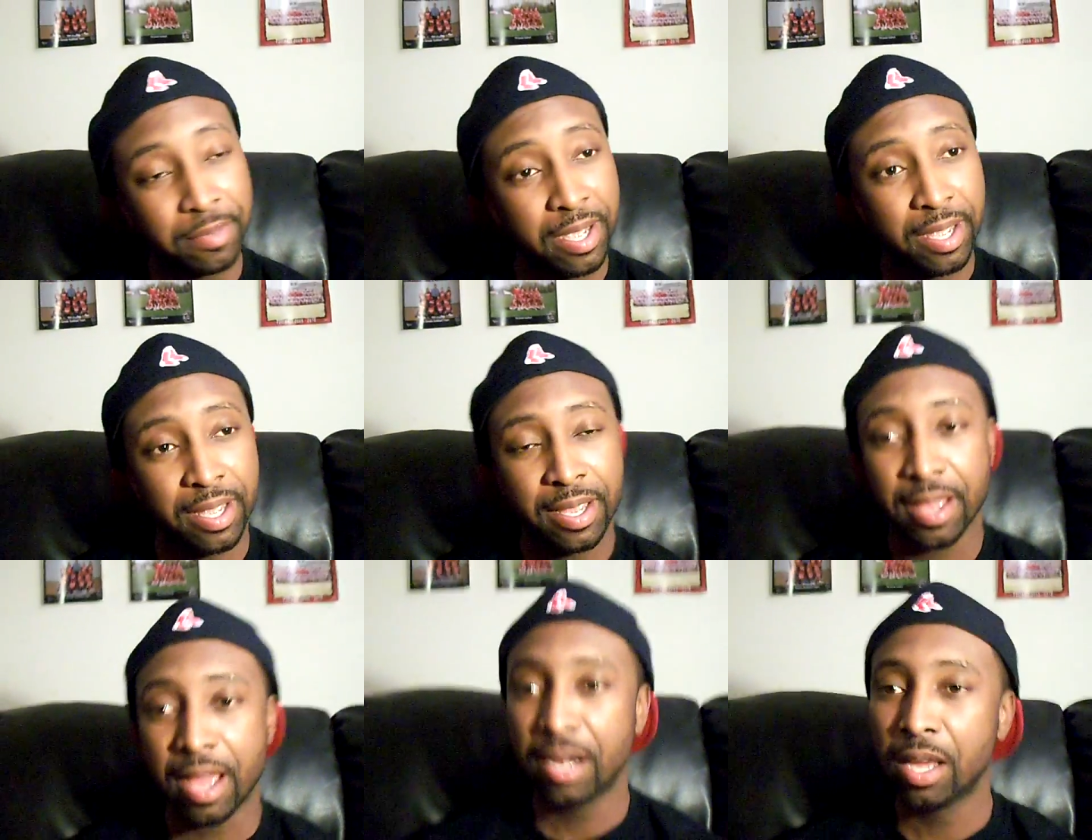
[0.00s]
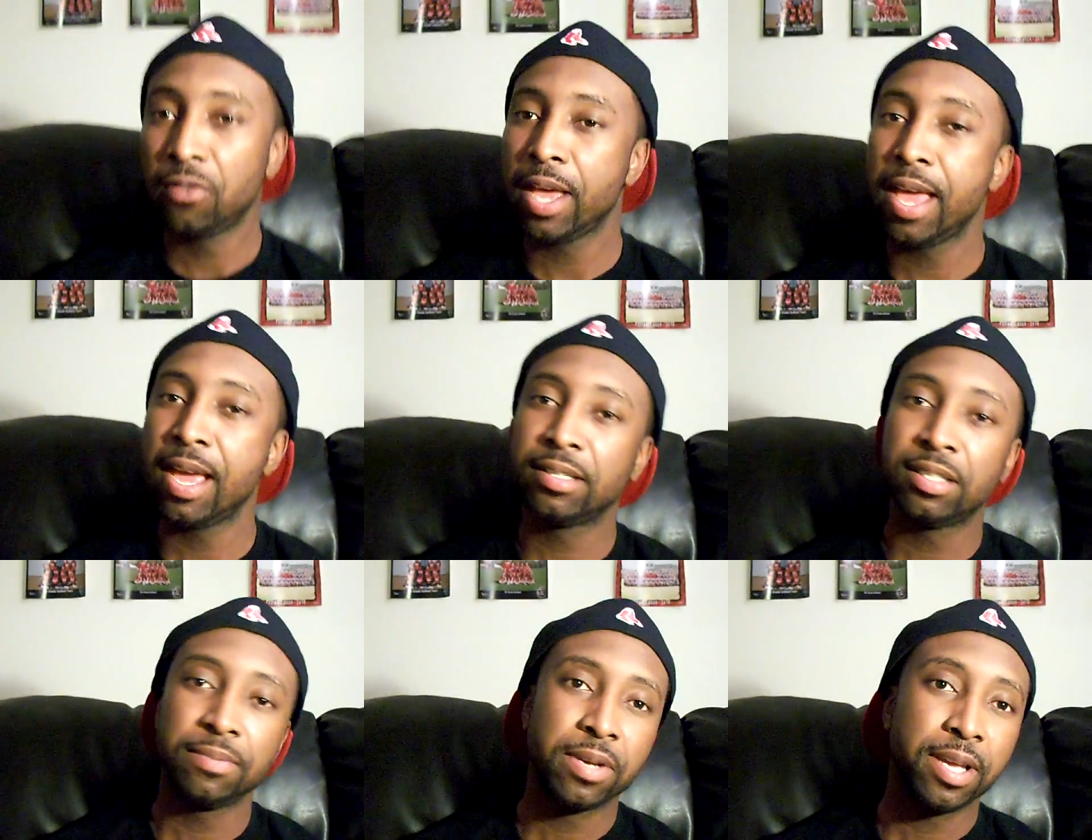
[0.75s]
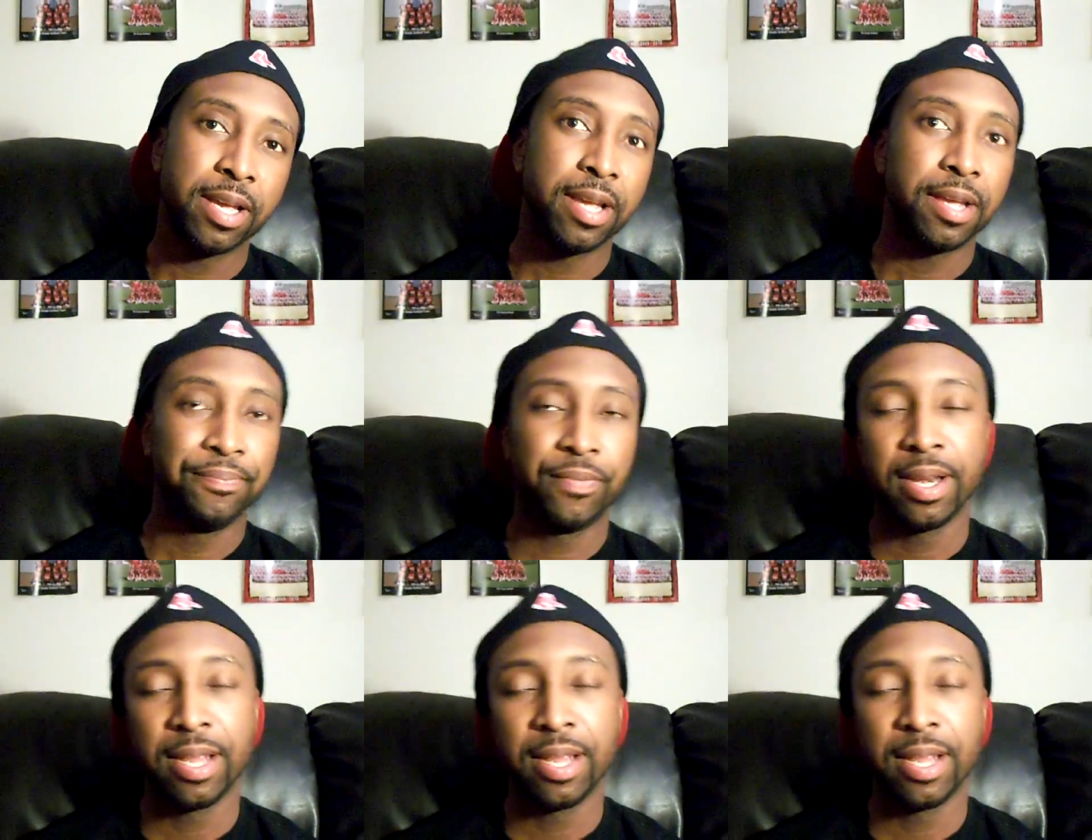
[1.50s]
Man, I never asked him, man.